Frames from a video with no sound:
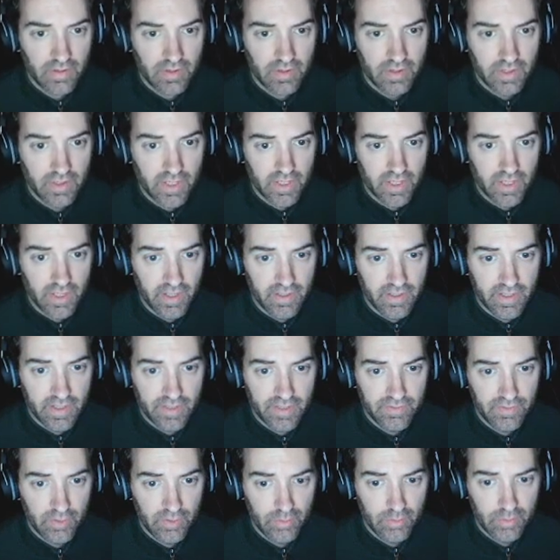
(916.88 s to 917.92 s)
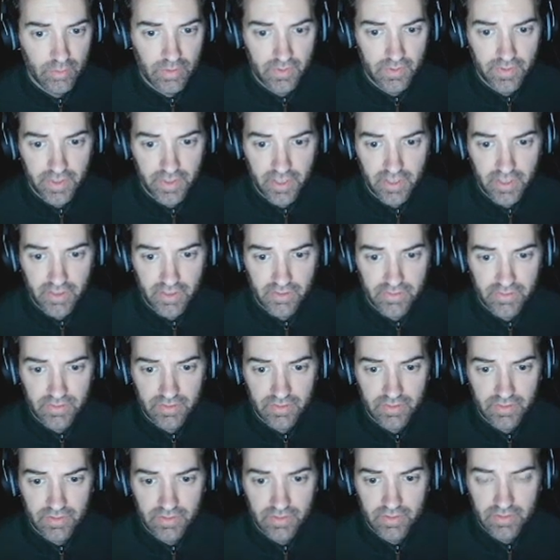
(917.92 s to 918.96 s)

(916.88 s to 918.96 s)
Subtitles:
Okay, next 2 boulders.